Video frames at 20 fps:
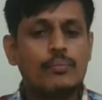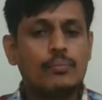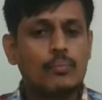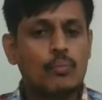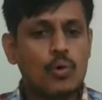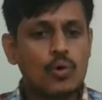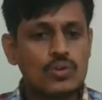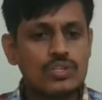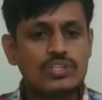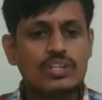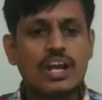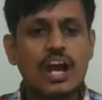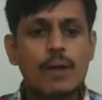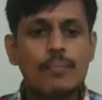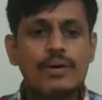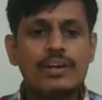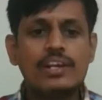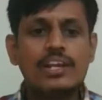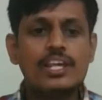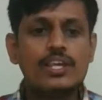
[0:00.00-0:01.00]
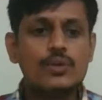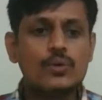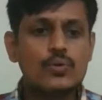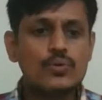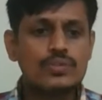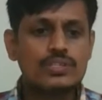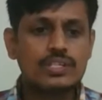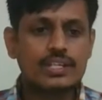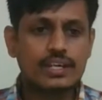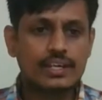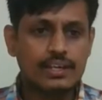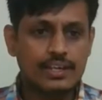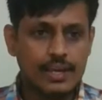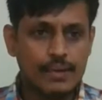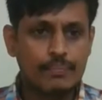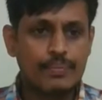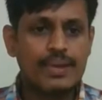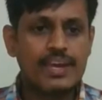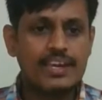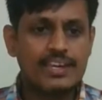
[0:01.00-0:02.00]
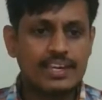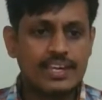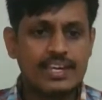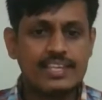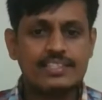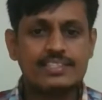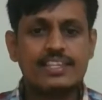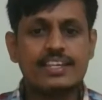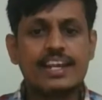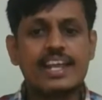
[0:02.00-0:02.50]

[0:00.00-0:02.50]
most commonly used API is the